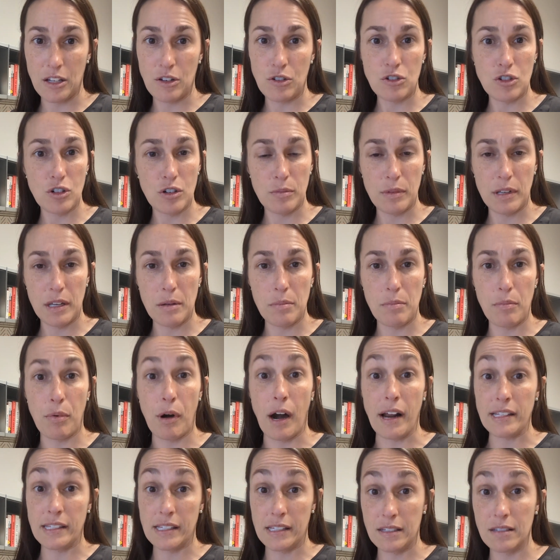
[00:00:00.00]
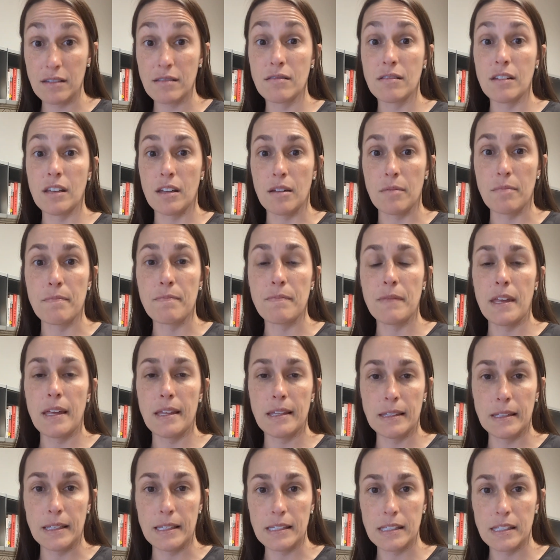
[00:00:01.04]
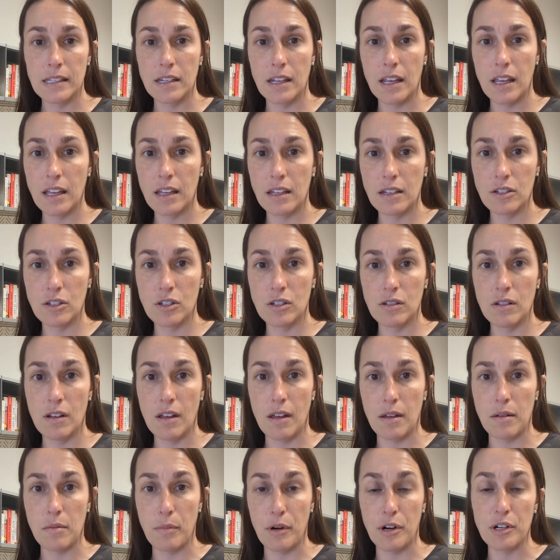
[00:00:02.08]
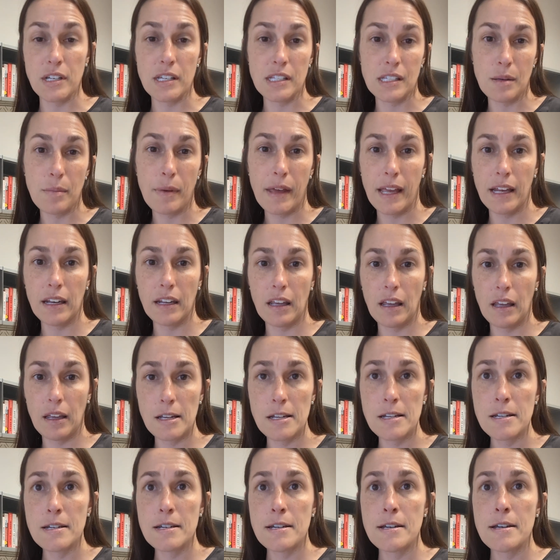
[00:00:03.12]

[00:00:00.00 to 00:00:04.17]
you should be present and listening and participating.